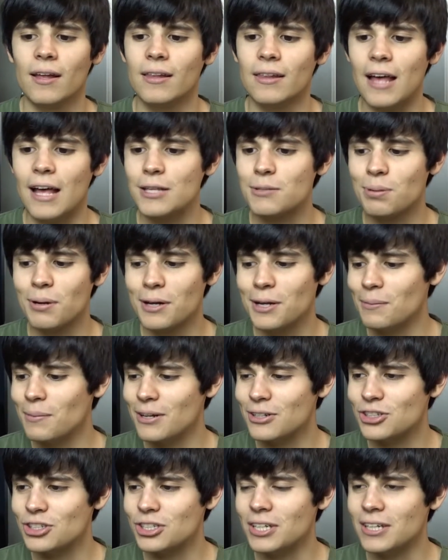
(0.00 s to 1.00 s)
that's pretty
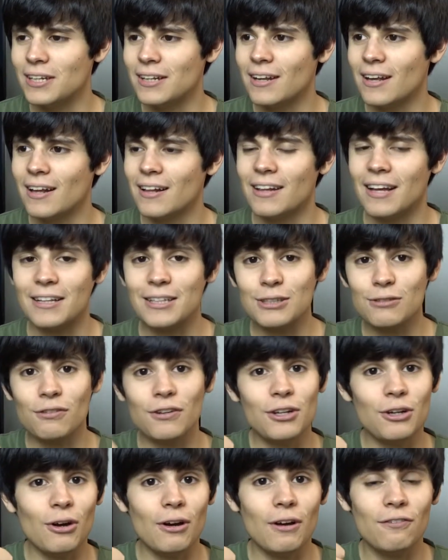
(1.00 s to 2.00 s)
much it. Like this
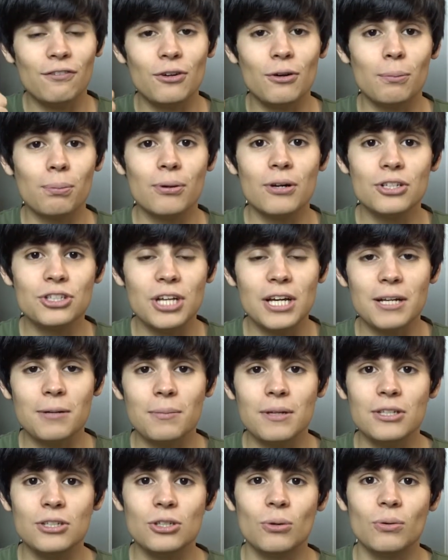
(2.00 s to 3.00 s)
video if you appreciated
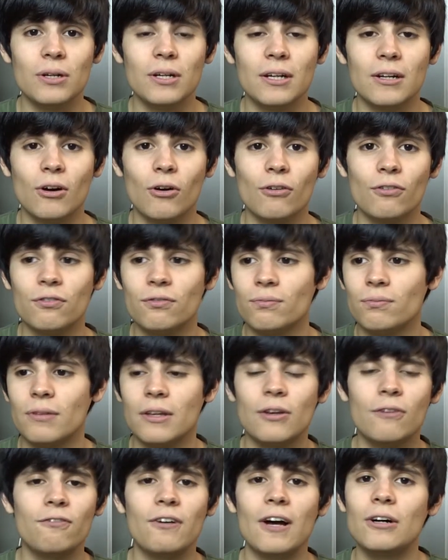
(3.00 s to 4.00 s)
me doing it, or if
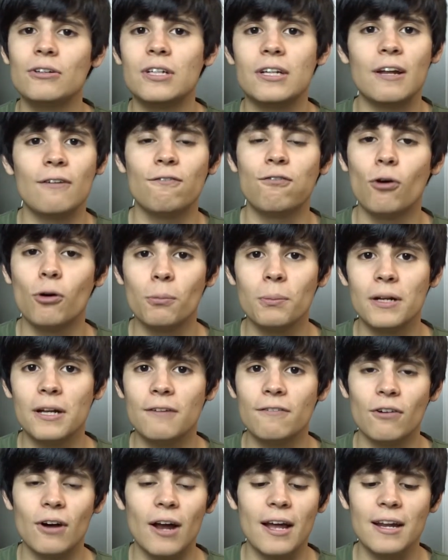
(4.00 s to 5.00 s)
you found it
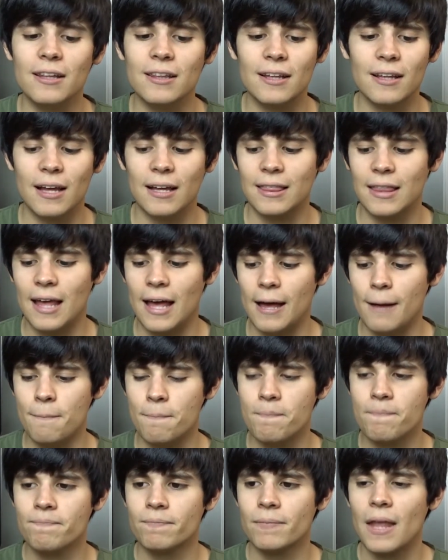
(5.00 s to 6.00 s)
informative or anything like that.
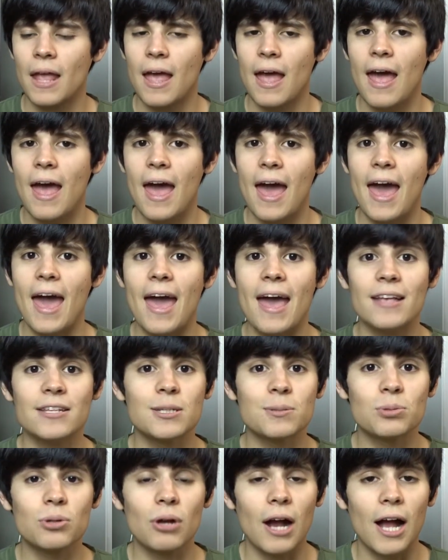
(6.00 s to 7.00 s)
And
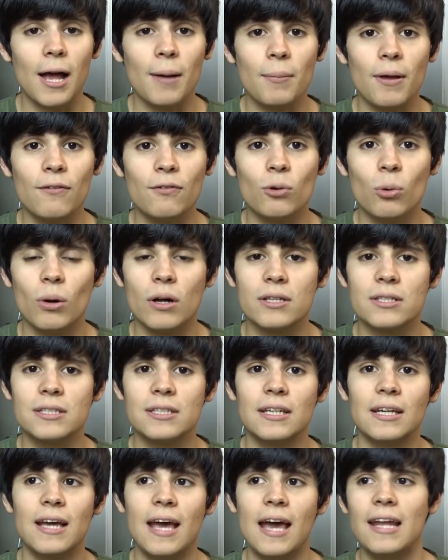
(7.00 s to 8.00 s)
subscribe if you want to
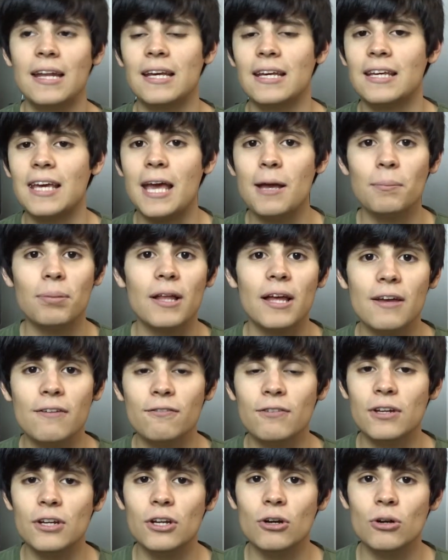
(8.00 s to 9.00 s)
see any gameplay
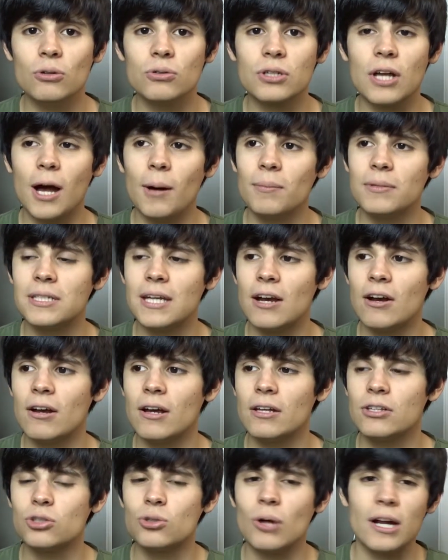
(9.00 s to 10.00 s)
videos,
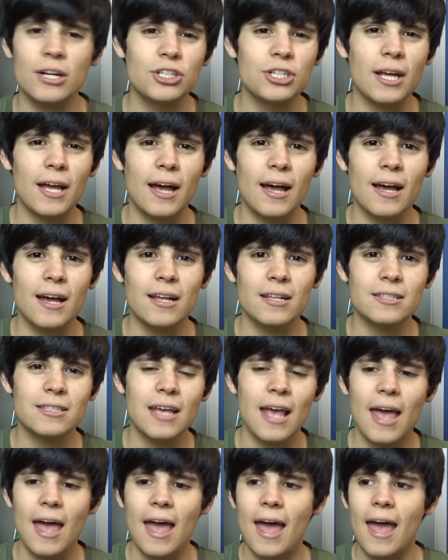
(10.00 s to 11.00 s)
commentary, strategy guides,
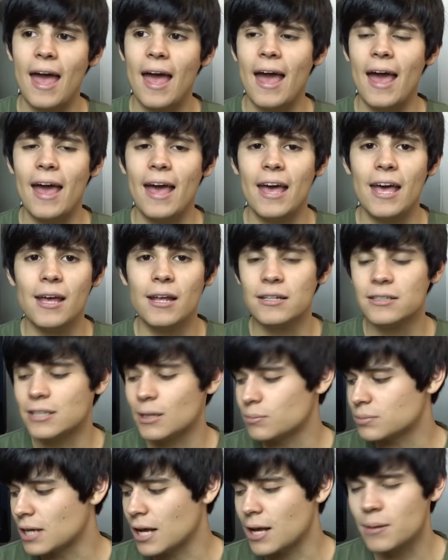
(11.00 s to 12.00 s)
and
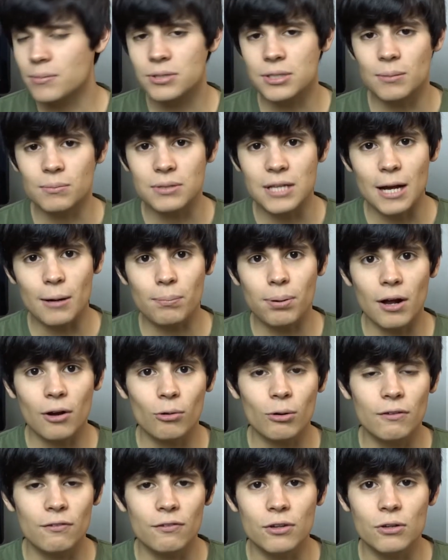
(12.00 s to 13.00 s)
sometimes some tech
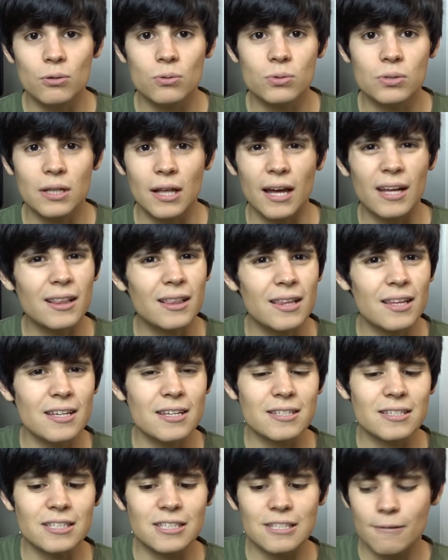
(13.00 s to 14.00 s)
product reviews like
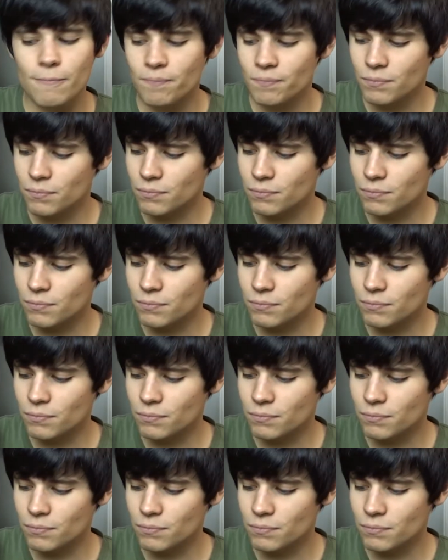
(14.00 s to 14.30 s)
this.